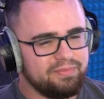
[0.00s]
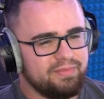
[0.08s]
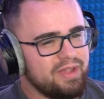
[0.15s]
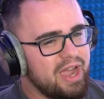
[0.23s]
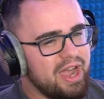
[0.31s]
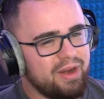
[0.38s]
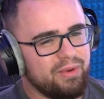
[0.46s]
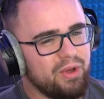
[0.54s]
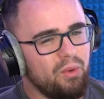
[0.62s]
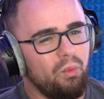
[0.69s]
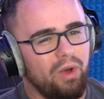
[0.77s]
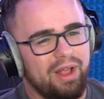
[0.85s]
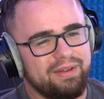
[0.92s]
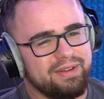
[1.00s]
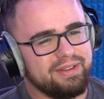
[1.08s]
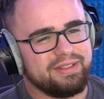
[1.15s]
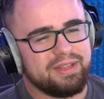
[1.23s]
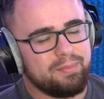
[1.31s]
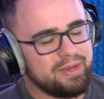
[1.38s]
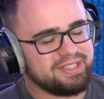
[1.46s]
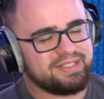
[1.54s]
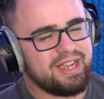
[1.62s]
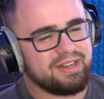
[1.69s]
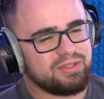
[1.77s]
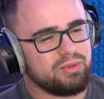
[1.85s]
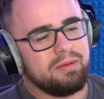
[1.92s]
I don't know what the biggest
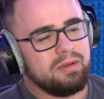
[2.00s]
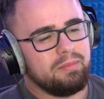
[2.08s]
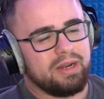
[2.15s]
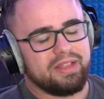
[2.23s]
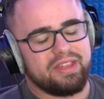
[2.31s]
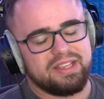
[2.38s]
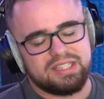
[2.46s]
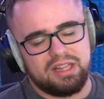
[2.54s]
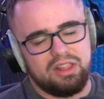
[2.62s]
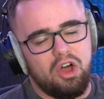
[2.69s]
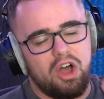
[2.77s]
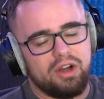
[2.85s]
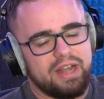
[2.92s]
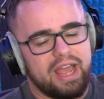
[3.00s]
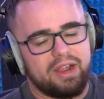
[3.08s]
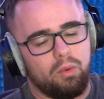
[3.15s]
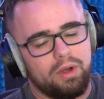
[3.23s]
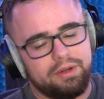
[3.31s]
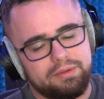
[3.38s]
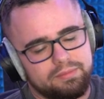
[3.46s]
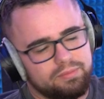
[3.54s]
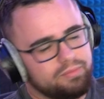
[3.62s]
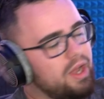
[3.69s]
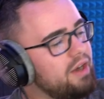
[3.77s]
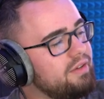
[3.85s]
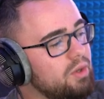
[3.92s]
dinosaur is, but I think it's the long neck one. I
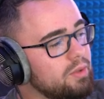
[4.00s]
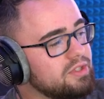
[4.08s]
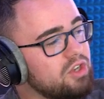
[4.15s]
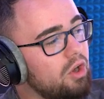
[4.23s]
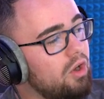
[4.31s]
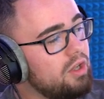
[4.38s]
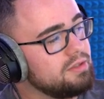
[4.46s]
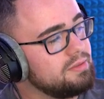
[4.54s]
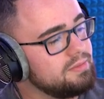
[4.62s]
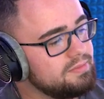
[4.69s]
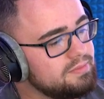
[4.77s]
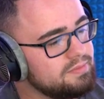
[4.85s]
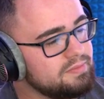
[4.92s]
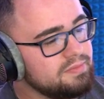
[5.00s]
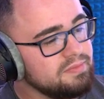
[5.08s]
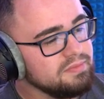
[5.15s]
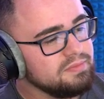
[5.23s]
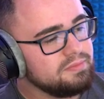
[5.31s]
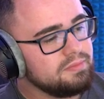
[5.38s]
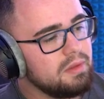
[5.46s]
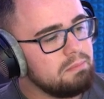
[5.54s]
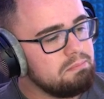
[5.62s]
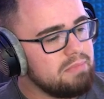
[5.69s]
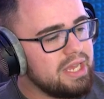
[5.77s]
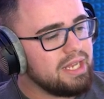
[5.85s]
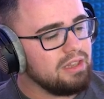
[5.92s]
don't even know what it's called
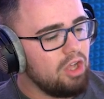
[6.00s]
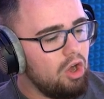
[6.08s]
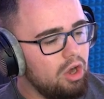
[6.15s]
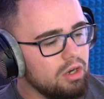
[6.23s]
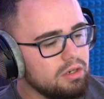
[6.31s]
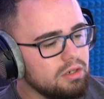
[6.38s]
me long.